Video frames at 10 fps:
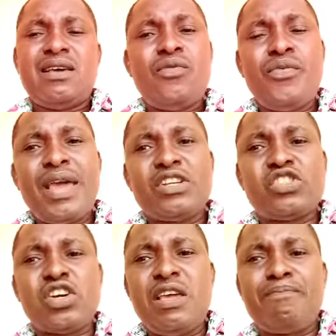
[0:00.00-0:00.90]
We are
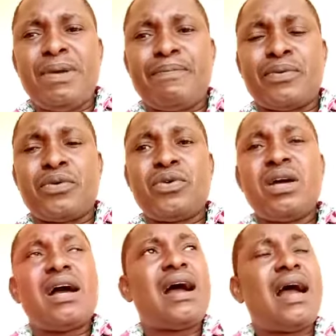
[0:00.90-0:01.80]
showing people
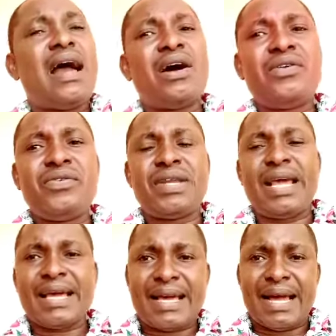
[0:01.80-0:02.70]
how they
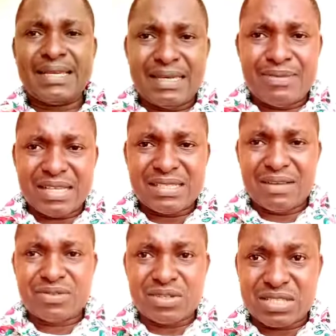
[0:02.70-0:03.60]
can keep
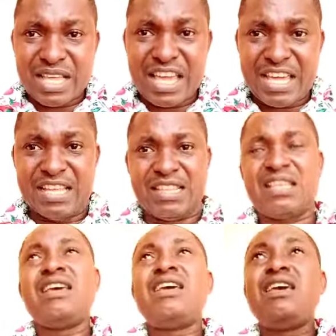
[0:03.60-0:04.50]
themselves sustained
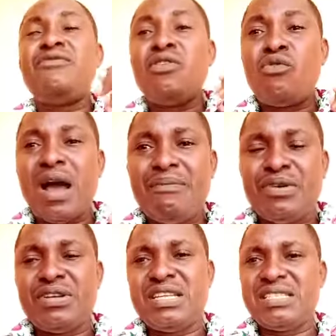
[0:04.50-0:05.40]
even while
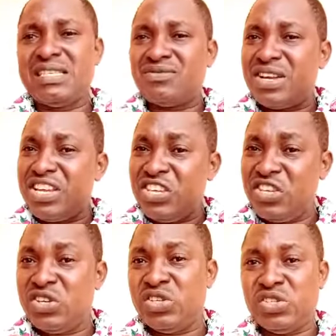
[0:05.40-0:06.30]
building this very
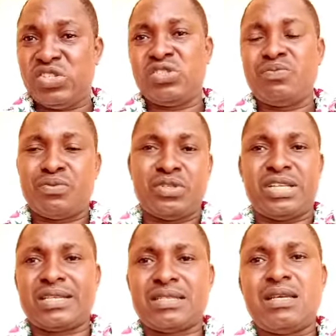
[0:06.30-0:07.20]
huge
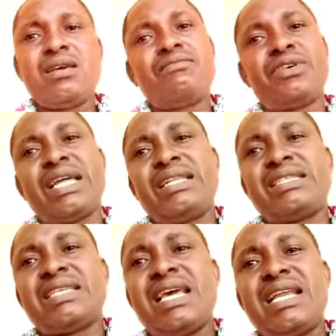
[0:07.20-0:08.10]
project. But that is
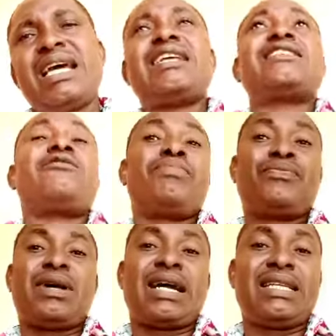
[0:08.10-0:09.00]
the area that some people
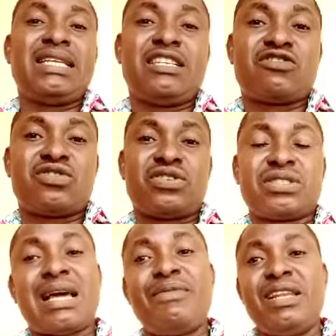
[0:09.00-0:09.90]
are getting it wrong,
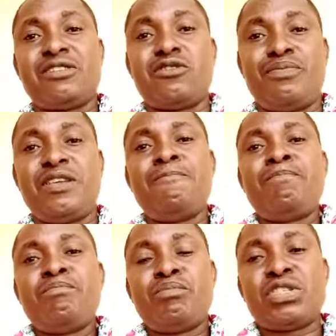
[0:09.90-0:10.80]
claiming it to be
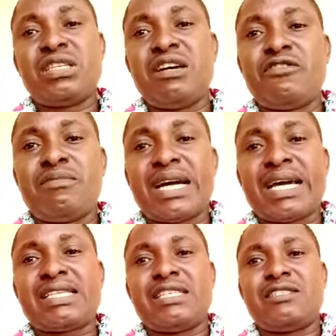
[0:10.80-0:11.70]
multi-level
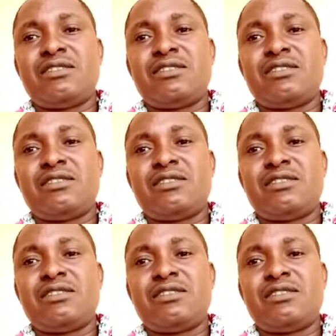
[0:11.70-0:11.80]
marketing.